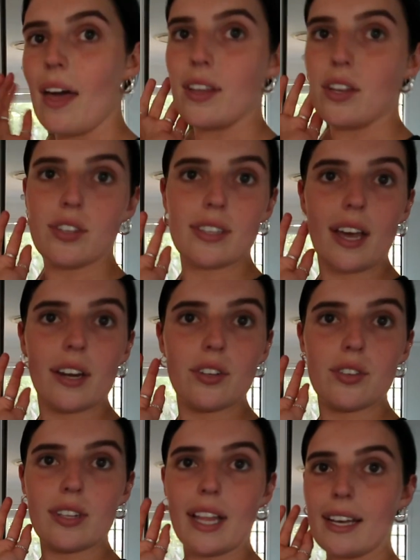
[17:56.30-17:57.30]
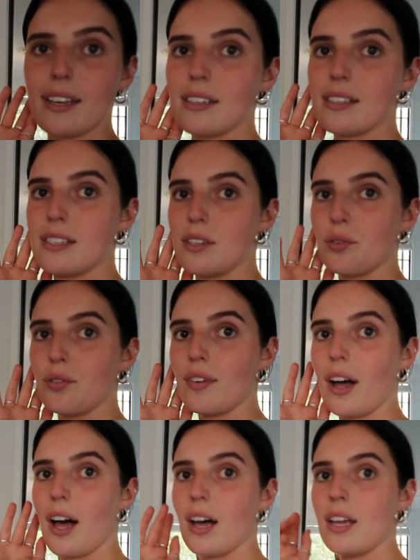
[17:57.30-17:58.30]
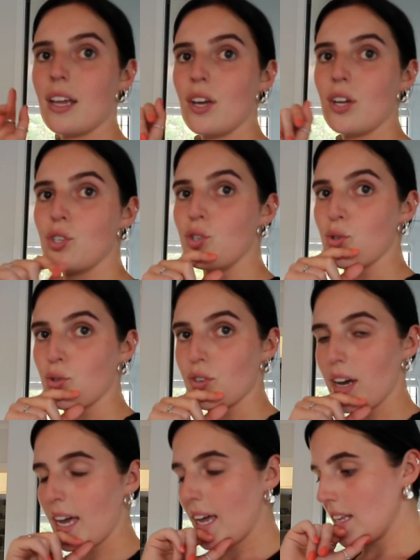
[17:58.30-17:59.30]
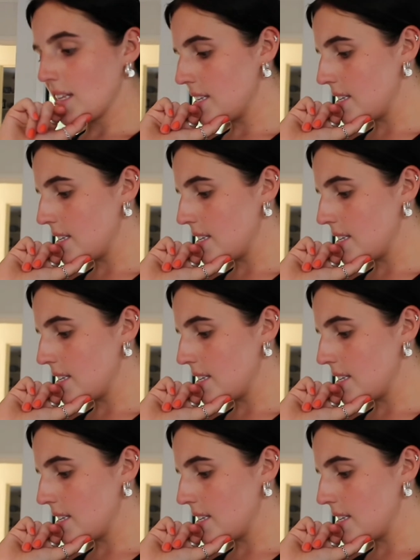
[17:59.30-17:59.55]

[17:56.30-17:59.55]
and then just kind of do like silver jewelry and